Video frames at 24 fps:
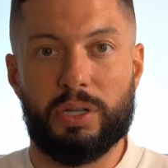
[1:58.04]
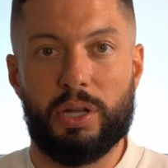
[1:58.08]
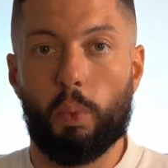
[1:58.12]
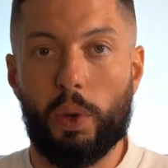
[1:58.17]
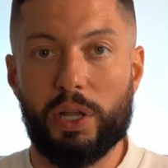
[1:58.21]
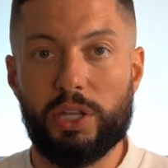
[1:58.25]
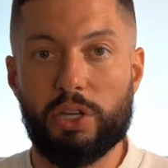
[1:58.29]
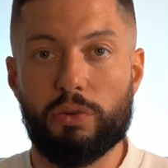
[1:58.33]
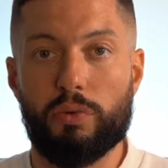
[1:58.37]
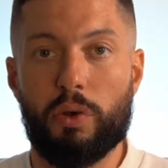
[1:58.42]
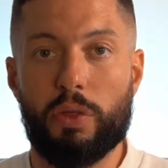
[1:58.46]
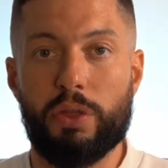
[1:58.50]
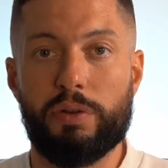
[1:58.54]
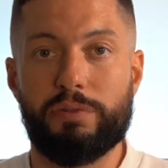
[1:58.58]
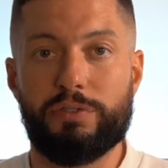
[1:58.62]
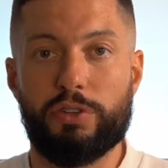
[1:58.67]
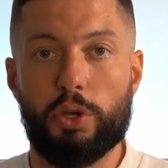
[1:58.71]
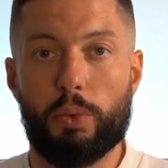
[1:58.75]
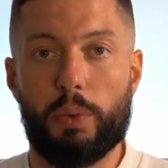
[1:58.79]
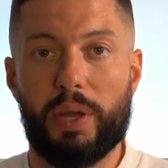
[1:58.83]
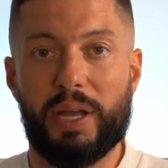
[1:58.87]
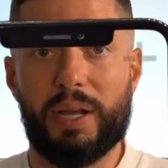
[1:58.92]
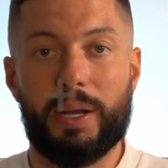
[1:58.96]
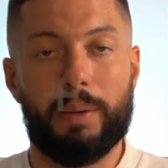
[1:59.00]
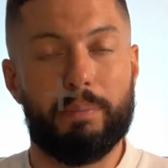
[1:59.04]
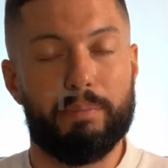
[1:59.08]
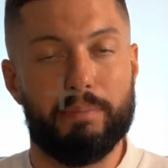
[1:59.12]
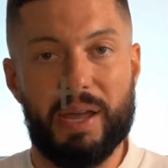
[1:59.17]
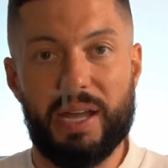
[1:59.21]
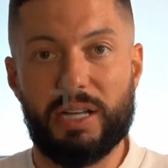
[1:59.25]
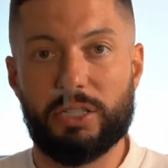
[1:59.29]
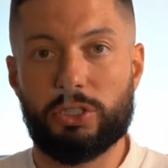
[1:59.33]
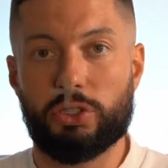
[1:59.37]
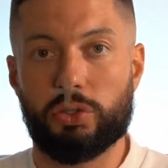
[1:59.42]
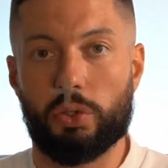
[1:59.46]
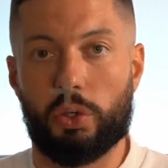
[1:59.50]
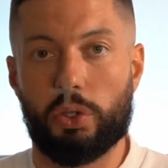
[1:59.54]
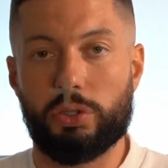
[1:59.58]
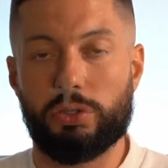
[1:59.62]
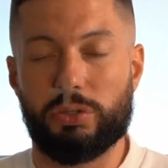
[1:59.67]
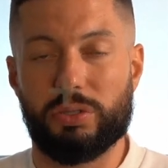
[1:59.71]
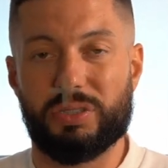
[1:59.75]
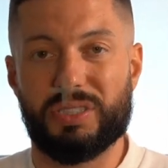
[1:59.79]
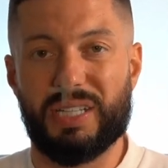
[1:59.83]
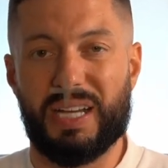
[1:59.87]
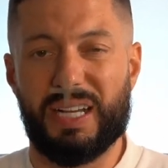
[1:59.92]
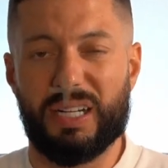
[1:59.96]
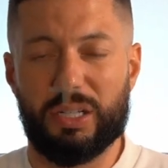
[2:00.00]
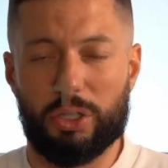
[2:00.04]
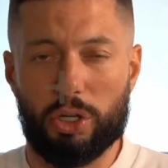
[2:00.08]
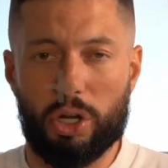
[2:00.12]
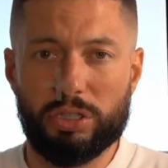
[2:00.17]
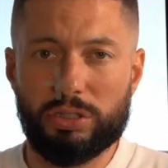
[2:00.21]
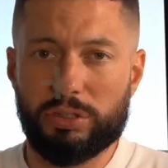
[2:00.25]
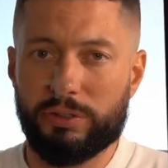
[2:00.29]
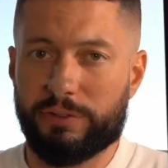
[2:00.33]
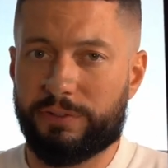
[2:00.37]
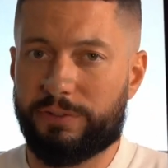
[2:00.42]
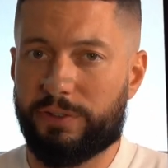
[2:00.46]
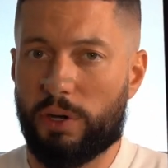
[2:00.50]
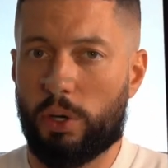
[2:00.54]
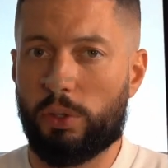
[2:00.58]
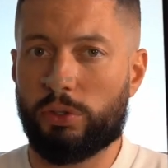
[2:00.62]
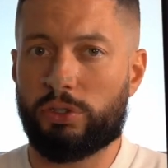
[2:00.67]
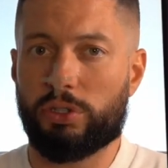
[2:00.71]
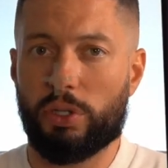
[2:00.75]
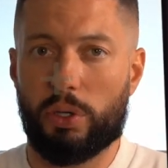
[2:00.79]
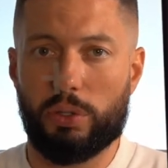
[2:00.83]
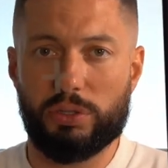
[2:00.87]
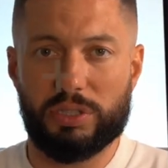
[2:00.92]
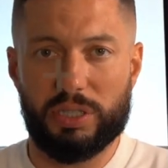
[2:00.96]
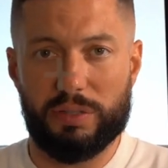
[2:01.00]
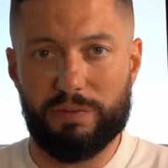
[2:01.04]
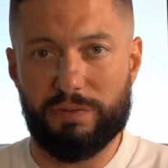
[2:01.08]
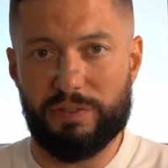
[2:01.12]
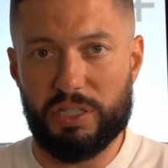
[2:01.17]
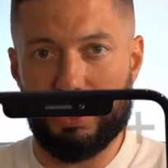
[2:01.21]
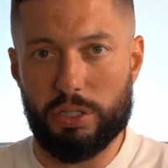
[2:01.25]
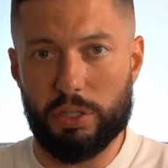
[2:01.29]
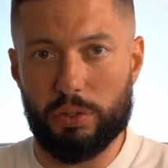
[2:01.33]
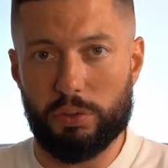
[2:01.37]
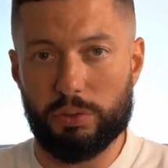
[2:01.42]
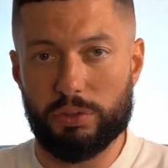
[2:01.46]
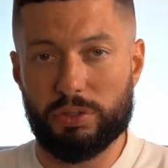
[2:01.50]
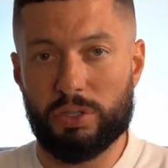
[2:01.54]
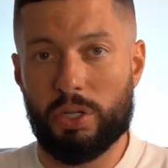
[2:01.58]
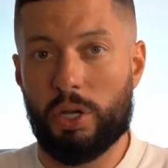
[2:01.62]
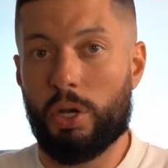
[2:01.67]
When you're on the viewing, make sure you take lots of photos and videos.